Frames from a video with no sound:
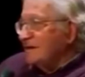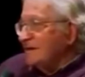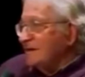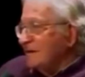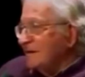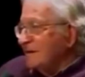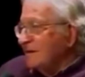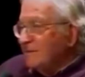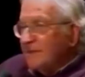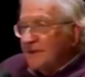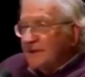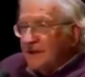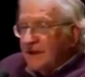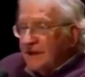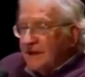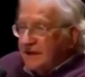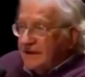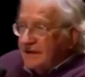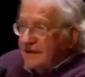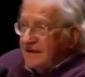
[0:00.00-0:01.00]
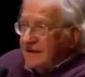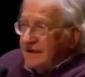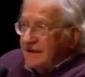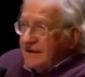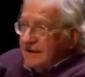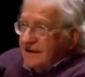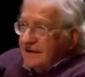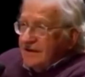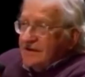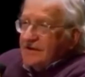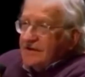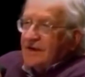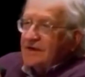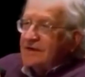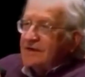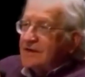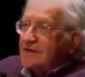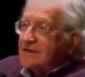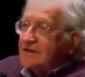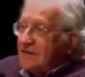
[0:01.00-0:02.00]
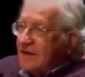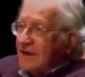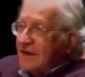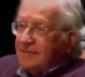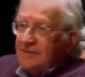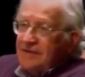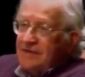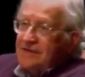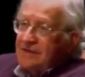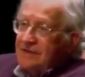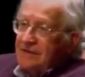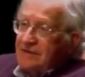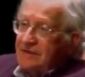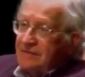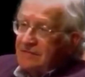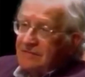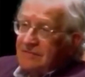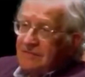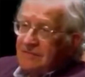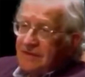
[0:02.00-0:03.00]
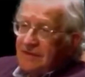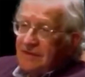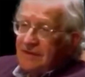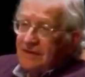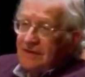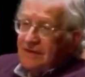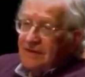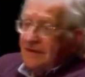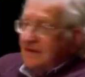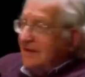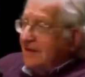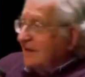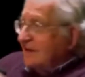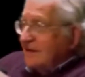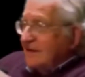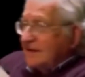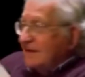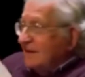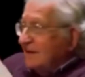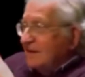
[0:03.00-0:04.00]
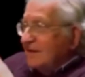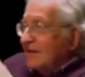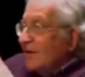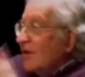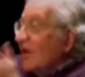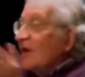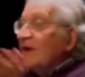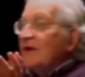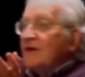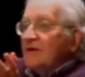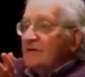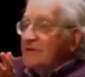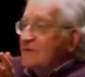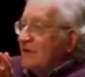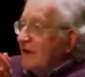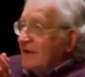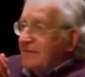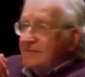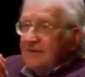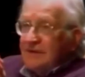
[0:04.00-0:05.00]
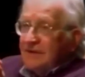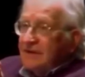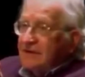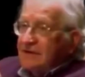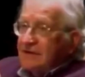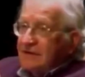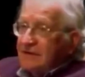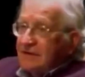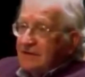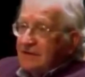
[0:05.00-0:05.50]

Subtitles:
It's a little bit like discussing skepticism. There are no skeptics.